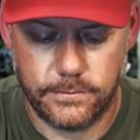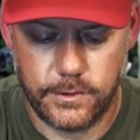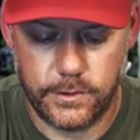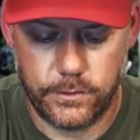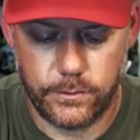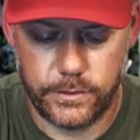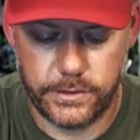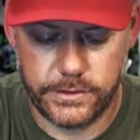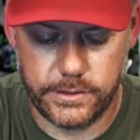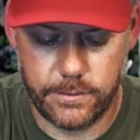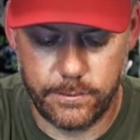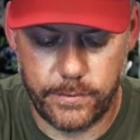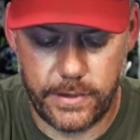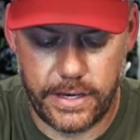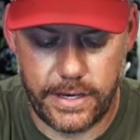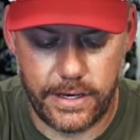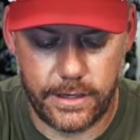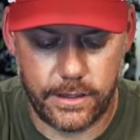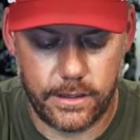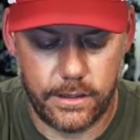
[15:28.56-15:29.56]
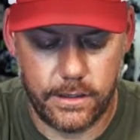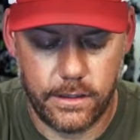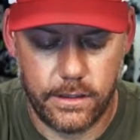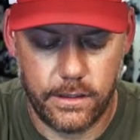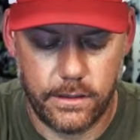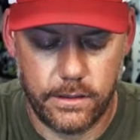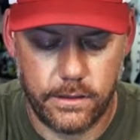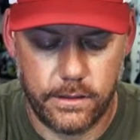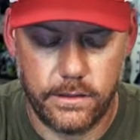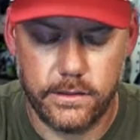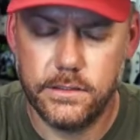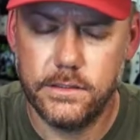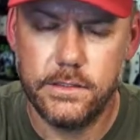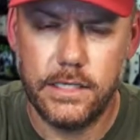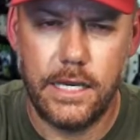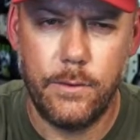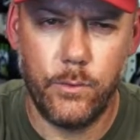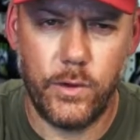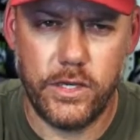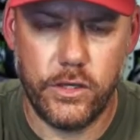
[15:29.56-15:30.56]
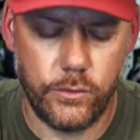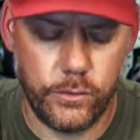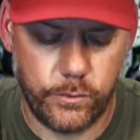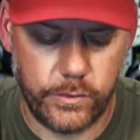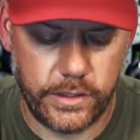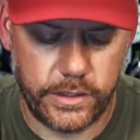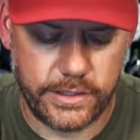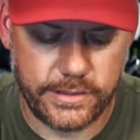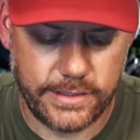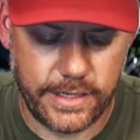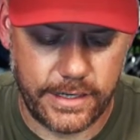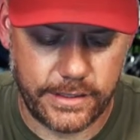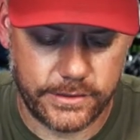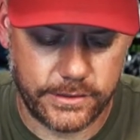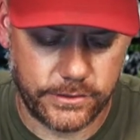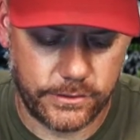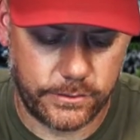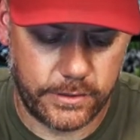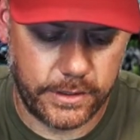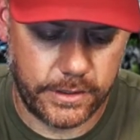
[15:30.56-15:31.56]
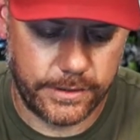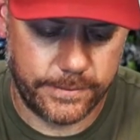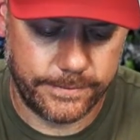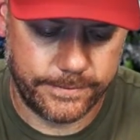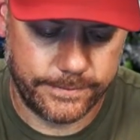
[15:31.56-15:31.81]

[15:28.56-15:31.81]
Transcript: twist it back, same way you would rig a Texas rig.